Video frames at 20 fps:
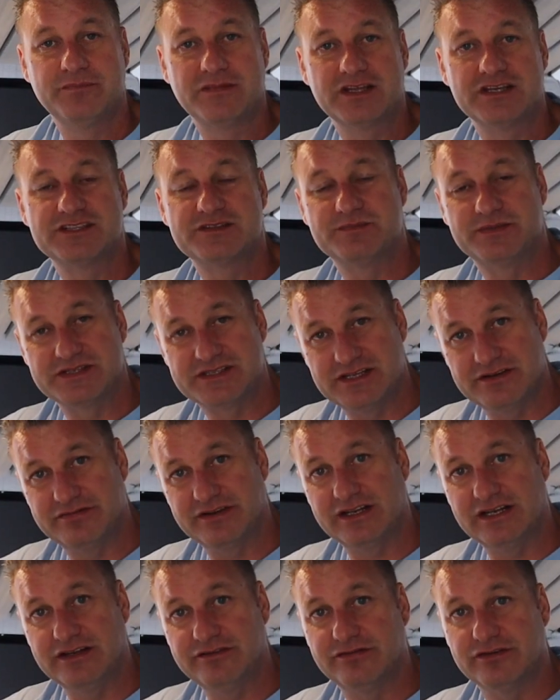
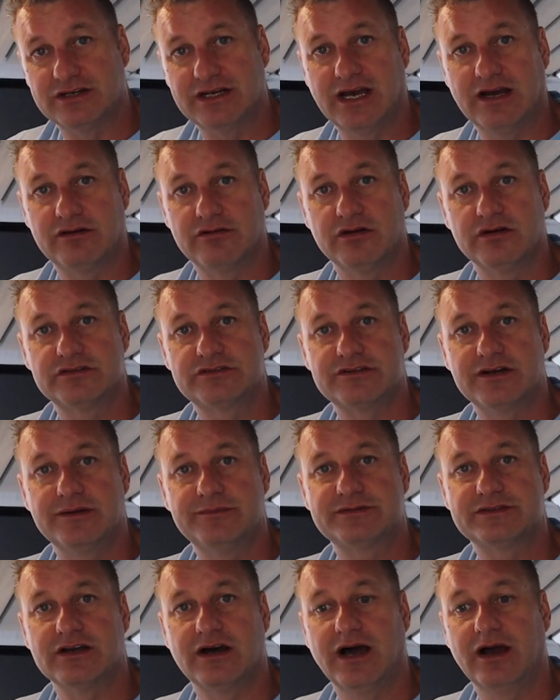specifically for that road
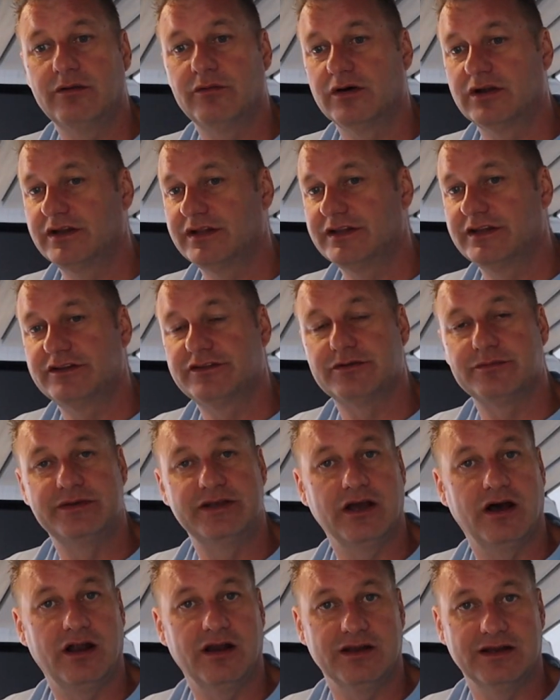trip, so I wanted it to
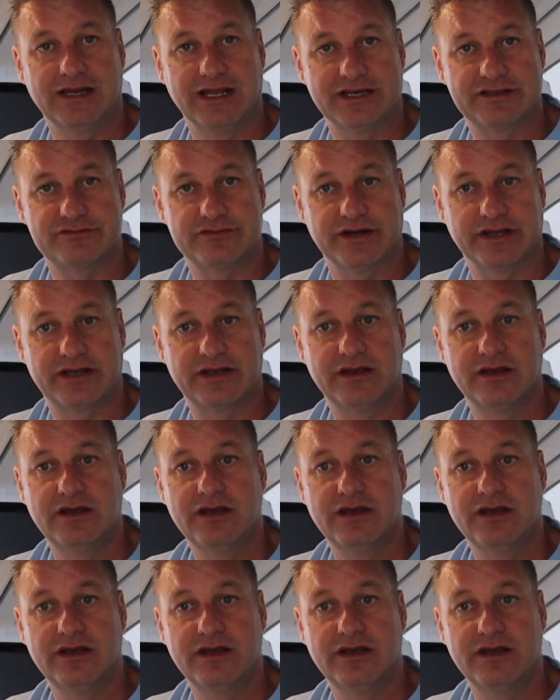be all electric.